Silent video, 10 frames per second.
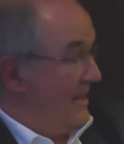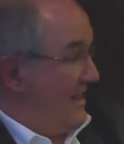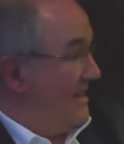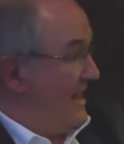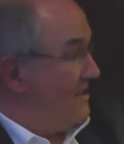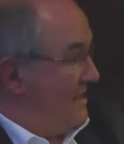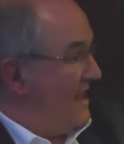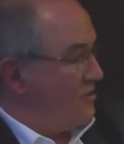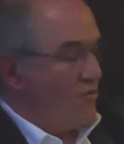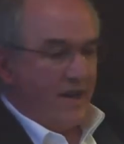And
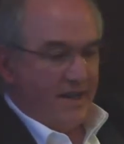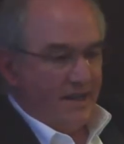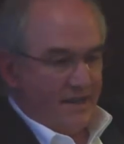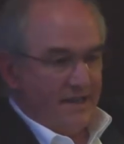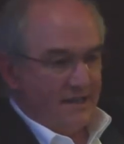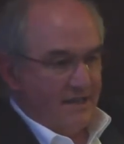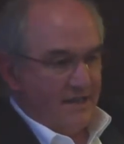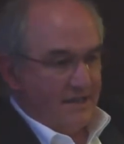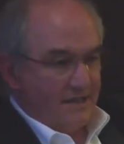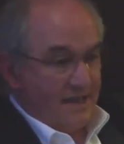that's the way
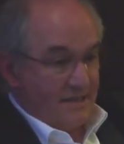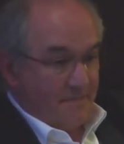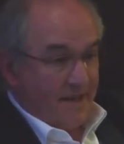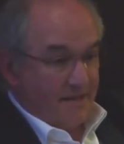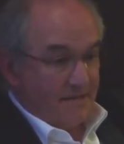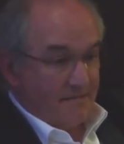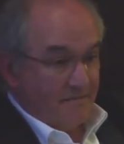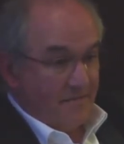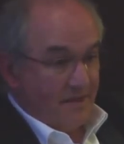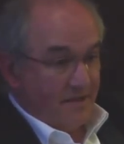it takes place.
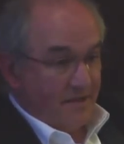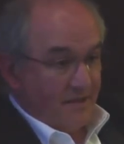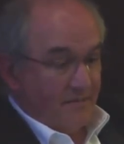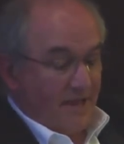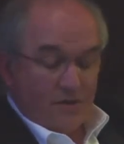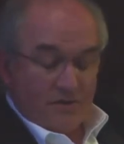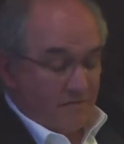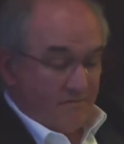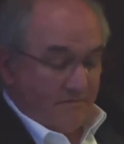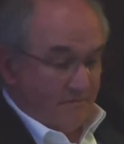
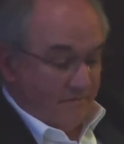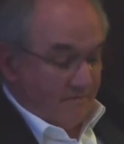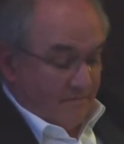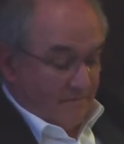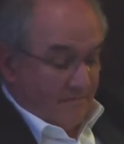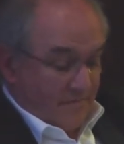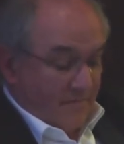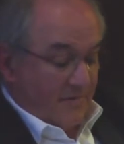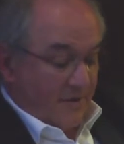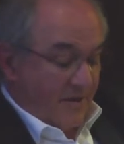Because,
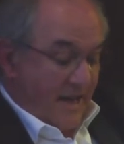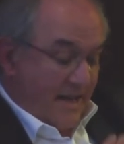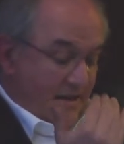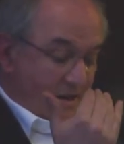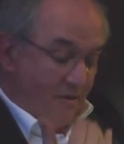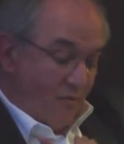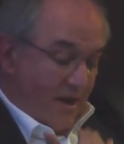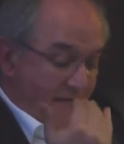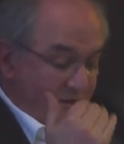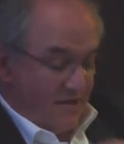again, we
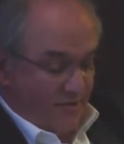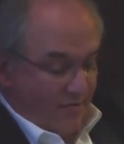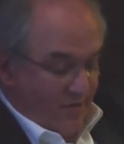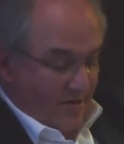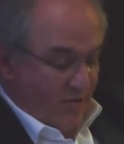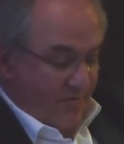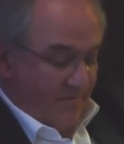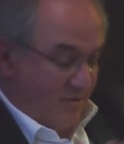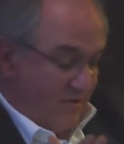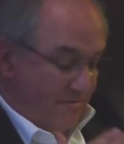have it as a
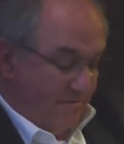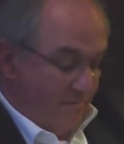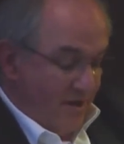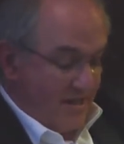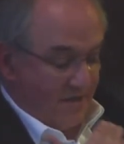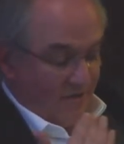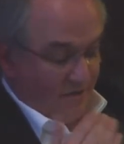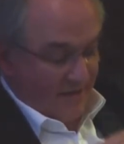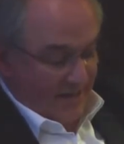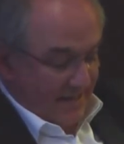equilibrium between
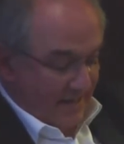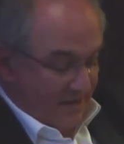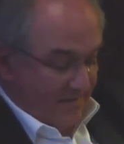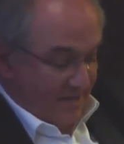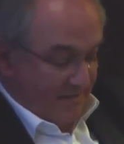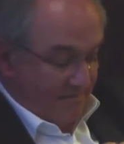political and economic